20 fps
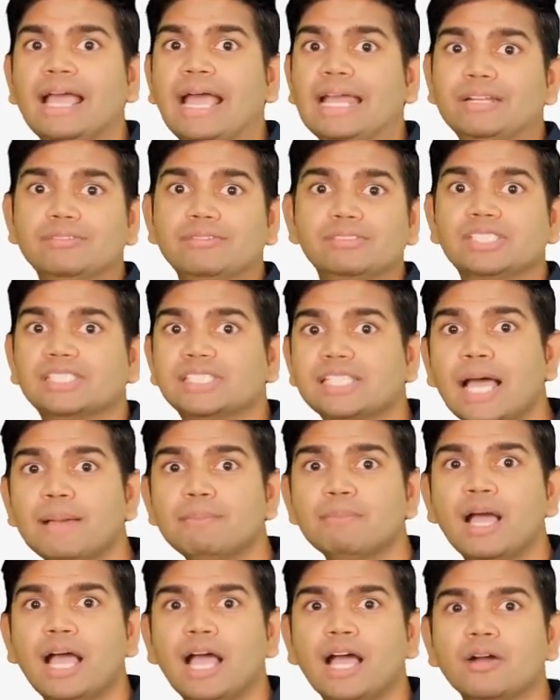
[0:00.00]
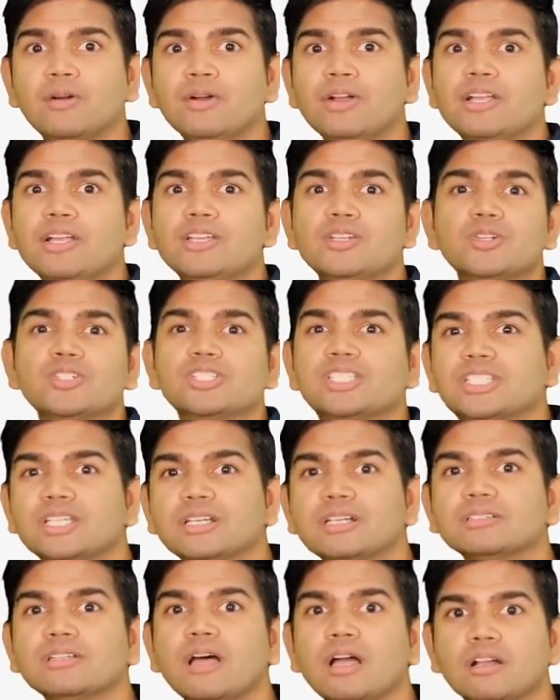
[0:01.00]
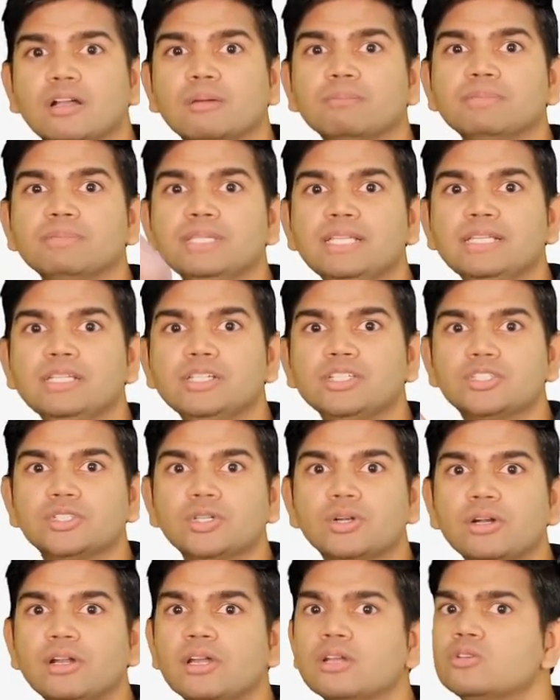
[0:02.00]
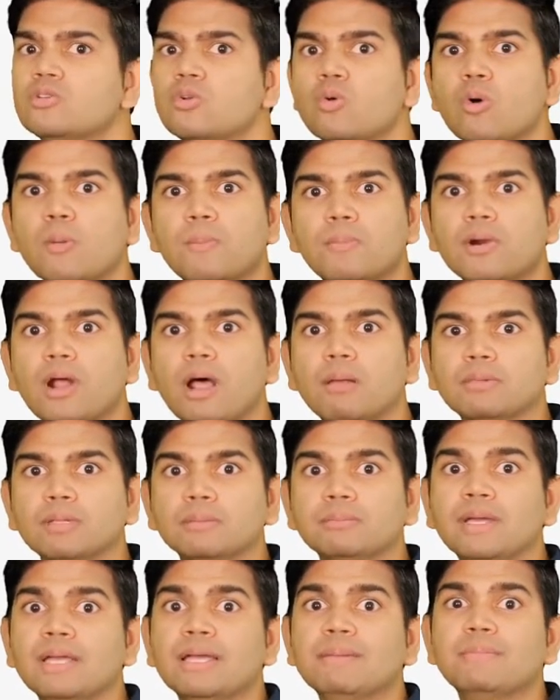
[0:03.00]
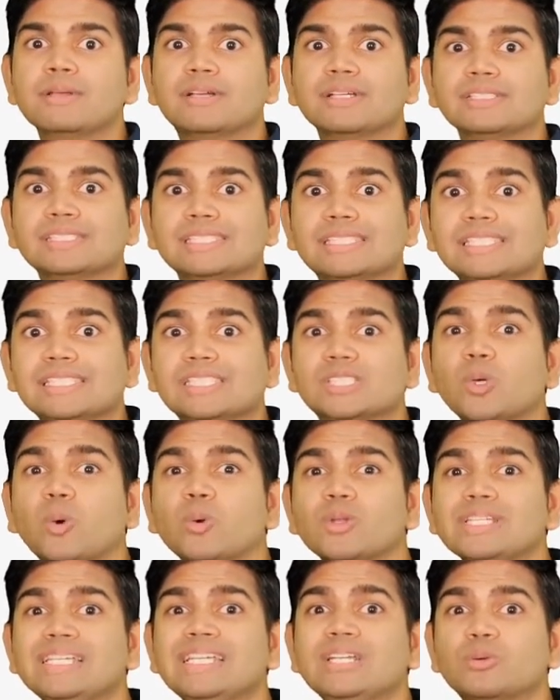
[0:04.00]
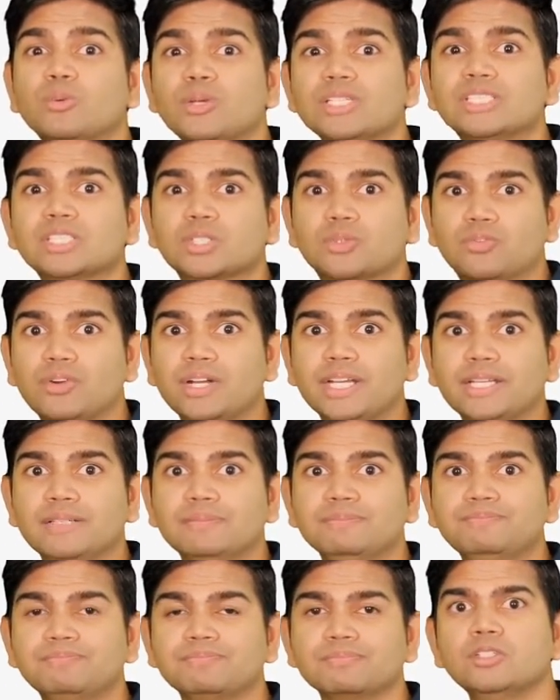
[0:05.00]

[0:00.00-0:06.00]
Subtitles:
And if somehow you're still not completely sure, no problem, because this is totally risk-free.